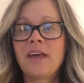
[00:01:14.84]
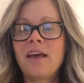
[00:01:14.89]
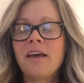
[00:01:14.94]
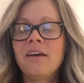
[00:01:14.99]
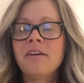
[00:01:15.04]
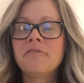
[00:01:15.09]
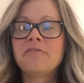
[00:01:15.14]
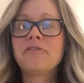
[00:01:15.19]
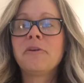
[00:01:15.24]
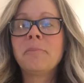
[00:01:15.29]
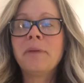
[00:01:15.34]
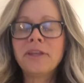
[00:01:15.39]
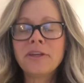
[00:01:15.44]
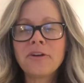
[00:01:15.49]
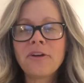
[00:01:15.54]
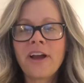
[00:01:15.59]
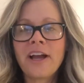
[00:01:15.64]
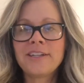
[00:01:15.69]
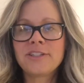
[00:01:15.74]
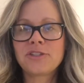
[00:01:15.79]

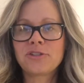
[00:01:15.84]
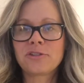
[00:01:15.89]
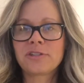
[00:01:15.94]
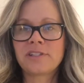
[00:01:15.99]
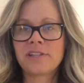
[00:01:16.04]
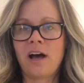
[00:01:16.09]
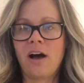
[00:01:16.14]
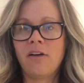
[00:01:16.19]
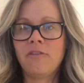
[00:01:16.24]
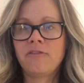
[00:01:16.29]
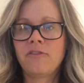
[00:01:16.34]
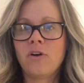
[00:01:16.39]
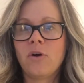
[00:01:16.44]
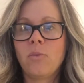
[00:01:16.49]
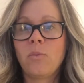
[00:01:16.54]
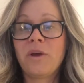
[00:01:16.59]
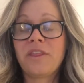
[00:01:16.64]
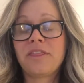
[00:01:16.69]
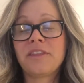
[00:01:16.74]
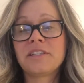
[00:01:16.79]
familiarize yourself
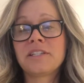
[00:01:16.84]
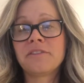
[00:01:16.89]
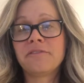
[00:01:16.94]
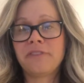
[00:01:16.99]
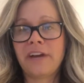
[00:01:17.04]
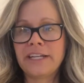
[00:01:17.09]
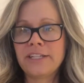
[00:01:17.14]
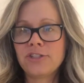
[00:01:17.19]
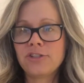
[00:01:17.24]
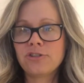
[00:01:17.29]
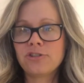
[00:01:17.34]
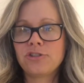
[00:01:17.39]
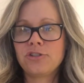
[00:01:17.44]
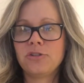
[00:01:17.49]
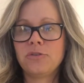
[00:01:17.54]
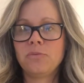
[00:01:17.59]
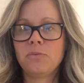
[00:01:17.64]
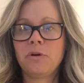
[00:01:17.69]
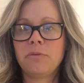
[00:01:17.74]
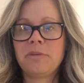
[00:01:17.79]
with the device your
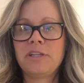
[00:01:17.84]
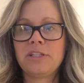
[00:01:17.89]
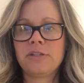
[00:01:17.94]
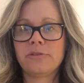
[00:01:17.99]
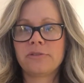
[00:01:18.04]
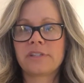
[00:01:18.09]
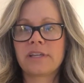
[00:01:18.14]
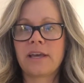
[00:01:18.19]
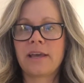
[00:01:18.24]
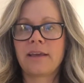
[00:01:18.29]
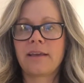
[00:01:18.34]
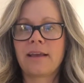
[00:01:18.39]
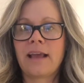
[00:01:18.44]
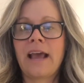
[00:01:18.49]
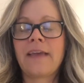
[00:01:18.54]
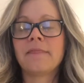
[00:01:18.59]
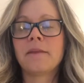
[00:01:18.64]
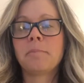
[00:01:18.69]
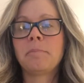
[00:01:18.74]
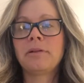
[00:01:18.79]
student will be using
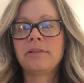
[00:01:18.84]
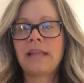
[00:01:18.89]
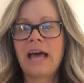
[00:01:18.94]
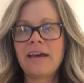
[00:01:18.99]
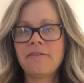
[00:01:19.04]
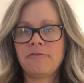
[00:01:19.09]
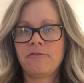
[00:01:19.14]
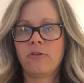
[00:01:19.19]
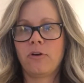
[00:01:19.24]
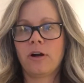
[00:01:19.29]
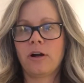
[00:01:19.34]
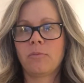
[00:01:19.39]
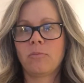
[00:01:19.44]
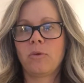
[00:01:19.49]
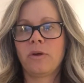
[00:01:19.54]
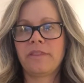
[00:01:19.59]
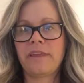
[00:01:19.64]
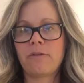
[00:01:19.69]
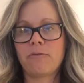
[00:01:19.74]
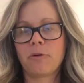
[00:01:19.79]
and the platform
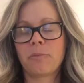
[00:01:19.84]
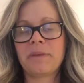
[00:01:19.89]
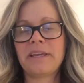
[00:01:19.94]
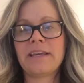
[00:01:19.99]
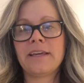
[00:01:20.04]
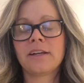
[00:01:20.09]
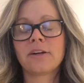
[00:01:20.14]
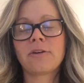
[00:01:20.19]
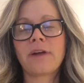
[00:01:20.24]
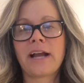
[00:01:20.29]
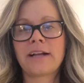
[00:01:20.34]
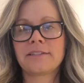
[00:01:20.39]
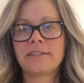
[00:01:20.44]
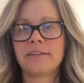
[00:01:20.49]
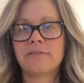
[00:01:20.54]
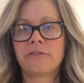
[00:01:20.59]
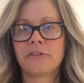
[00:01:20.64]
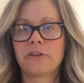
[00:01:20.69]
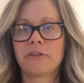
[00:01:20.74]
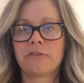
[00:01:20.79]
where they will be interacting
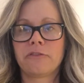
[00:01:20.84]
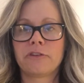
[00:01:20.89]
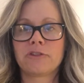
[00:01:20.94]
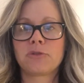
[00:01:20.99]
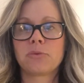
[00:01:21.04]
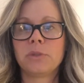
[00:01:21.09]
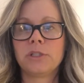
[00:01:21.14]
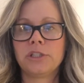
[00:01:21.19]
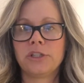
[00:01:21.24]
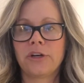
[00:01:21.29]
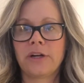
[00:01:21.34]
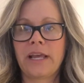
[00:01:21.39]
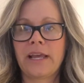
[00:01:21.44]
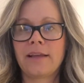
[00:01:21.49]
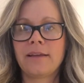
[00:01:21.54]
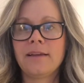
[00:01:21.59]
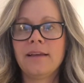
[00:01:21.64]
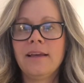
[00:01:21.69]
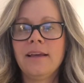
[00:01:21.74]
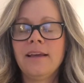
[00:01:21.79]
for their virtual
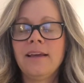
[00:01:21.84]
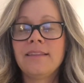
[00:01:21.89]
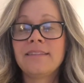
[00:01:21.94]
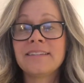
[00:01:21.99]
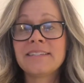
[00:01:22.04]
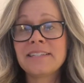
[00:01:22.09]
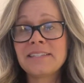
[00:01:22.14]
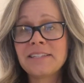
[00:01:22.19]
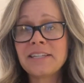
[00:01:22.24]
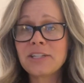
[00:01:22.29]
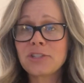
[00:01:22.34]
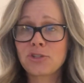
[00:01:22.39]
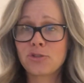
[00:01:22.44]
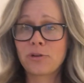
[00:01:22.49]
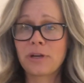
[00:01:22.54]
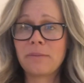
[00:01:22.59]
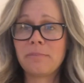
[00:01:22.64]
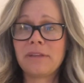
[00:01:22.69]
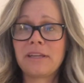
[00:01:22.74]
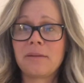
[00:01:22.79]
learning. This is
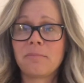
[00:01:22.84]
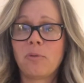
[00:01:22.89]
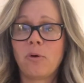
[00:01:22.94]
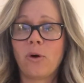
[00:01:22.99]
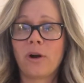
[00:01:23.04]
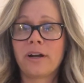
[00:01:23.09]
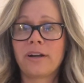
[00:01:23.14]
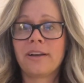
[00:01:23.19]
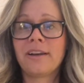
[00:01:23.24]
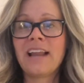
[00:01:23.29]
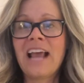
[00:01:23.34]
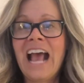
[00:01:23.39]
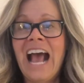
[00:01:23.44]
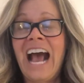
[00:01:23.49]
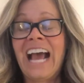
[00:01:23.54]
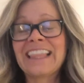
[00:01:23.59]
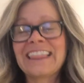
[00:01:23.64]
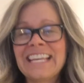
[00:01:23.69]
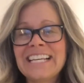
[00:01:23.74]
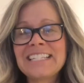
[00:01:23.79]
extremely important.
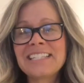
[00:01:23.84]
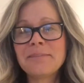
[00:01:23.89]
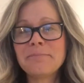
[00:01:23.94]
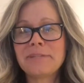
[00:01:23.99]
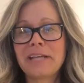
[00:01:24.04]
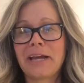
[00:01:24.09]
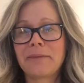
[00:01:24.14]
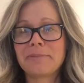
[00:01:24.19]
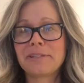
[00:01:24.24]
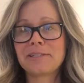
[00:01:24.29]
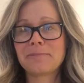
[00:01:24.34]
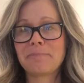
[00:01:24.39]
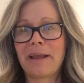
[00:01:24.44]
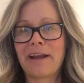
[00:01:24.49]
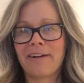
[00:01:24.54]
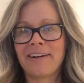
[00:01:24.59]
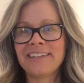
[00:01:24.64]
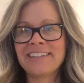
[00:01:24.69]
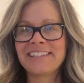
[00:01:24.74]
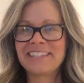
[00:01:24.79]
I think sometimes as
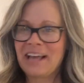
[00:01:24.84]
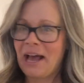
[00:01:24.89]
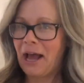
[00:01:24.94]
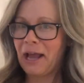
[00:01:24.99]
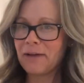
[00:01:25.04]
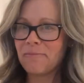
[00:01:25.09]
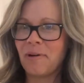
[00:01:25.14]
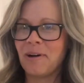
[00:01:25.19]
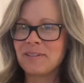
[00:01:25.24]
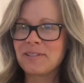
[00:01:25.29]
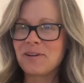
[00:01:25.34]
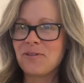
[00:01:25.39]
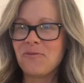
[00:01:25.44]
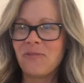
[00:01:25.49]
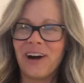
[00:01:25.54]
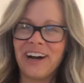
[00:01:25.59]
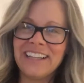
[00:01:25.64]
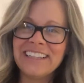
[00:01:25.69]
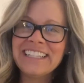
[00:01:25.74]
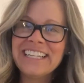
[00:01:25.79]
parents, I am also
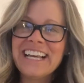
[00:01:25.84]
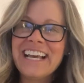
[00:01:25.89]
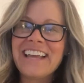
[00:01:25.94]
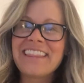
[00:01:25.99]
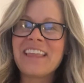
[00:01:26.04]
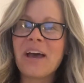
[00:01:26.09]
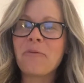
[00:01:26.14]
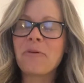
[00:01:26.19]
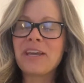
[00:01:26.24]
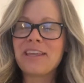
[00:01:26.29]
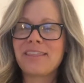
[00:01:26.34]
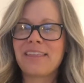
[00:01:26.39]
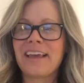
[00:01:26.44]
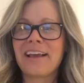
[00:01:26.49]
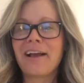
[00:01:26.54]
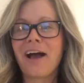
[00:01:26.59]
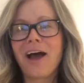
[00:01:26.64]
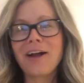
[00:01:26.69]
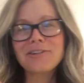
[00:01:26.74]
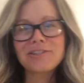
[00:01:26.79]
one, that we
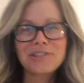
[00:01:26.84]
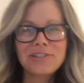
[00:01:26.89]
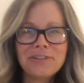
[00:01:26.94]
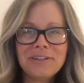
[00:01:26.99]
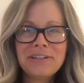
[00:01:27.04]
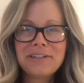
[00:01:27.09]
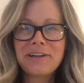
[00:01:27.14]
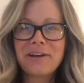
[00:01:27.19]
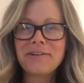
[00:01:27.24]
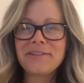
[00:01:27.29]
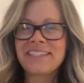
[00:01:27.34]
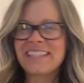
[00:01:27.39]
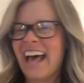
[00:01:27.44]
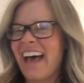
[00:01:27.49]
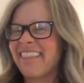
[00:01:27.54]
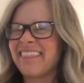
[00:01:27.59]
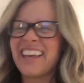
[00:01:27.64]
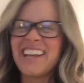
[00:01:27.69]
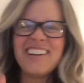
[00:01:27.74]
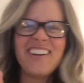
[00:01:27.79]
think our student knows
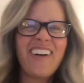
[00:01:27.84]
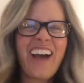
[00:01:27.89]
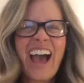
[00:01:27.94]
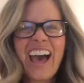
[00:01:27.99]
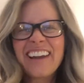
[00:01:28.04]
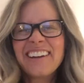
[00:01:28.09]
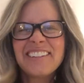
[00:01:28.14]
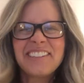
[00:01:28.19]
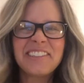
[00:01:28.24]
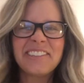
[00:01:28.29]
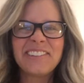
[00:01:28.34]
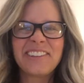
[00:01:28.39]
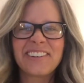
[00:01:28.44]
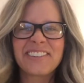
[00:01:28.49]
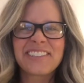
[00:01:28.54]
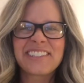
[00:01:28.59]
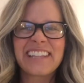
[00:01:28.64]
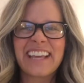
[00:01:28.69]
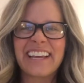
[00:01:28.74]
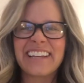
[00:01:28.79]
that. They know how to do
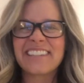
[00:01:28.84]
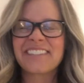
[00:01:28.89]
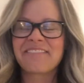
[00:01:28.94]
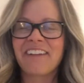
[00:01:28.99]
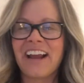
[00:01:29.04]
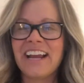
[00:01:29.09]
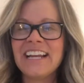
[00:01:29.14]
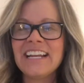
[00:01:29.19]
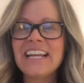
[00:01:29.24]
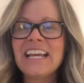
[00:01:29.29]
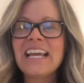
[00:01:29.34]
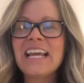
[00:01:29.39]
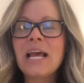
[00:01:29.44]
those things, right?